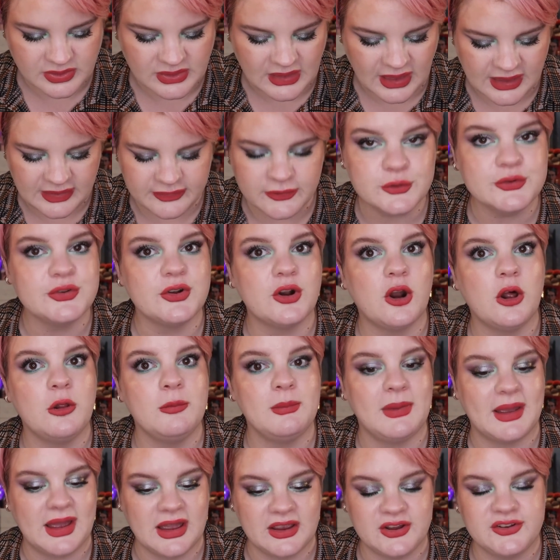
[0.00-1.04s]
And those are all
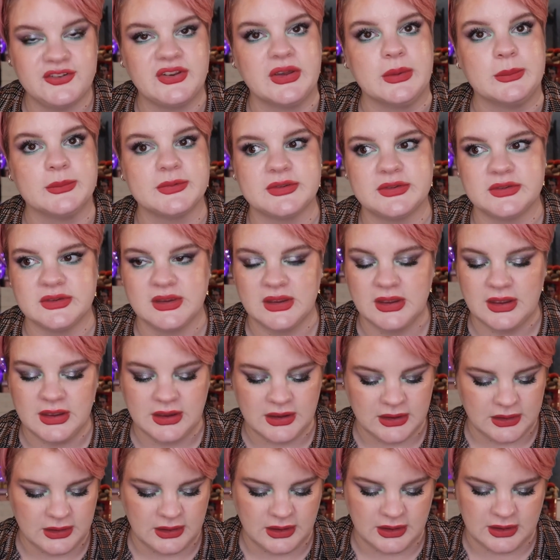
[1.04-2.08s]
my items.
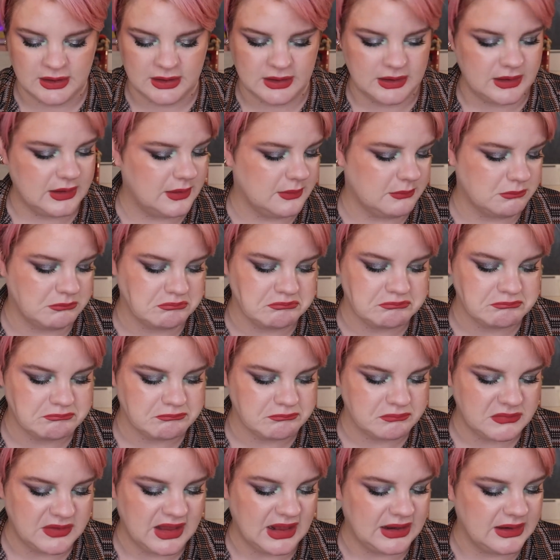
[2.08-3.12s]

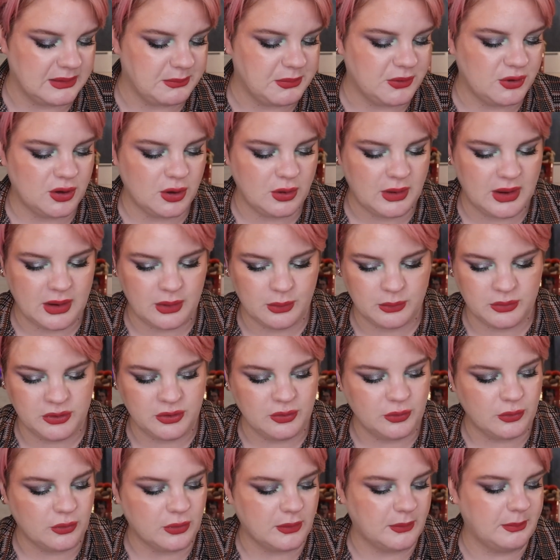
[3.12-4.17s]
Yeah, let me know how
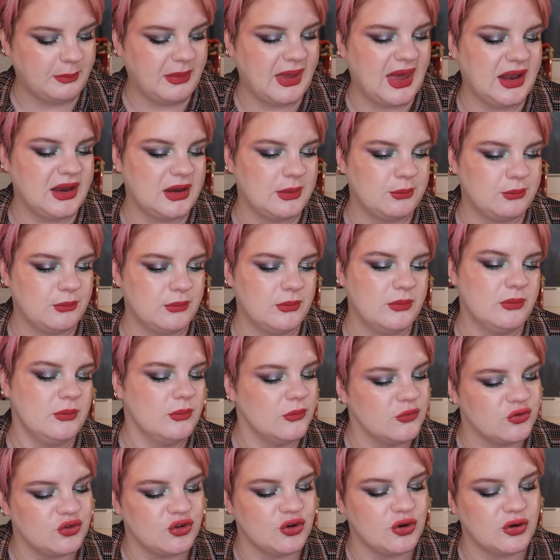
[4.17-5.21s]
your panning
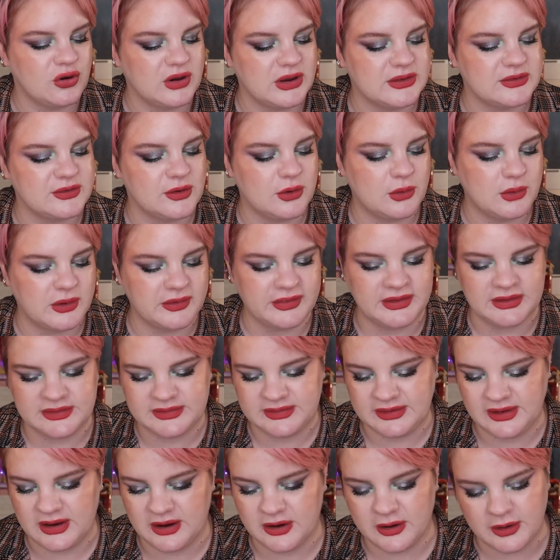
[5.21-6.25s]
journey is going
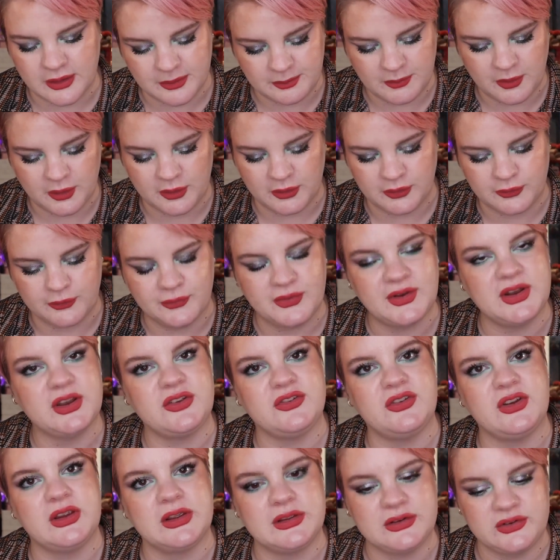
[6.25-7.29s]
this year. Are you
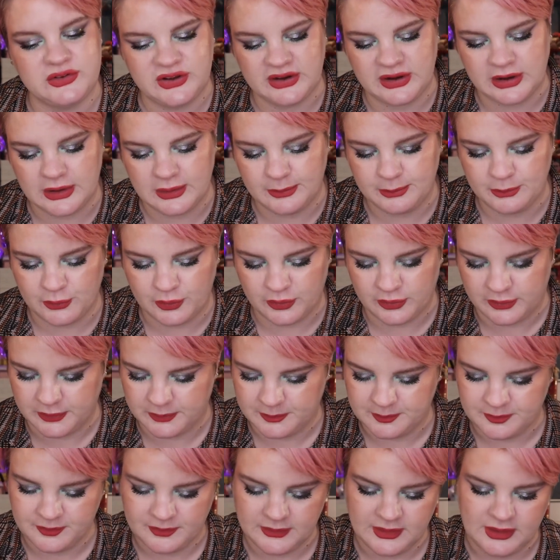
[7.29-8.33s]
finishing shit up, or
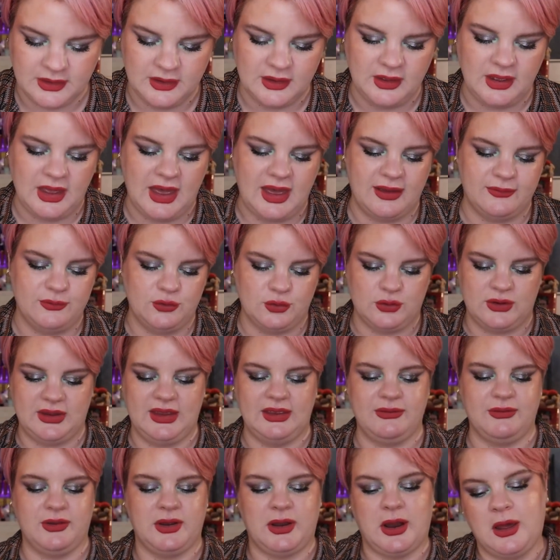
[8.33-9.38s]
have you
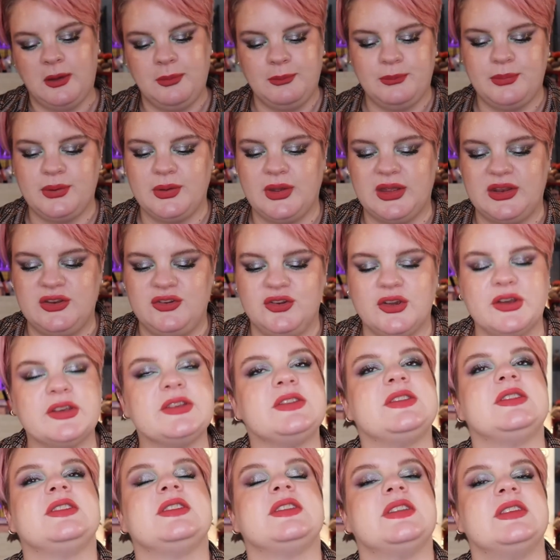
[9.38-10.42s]
given up and
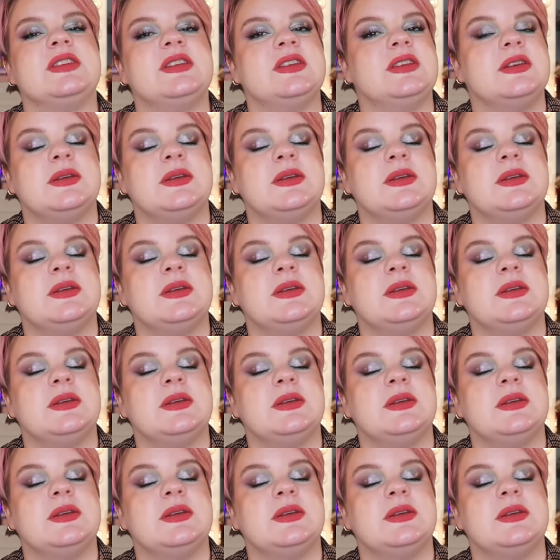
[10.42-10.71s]
just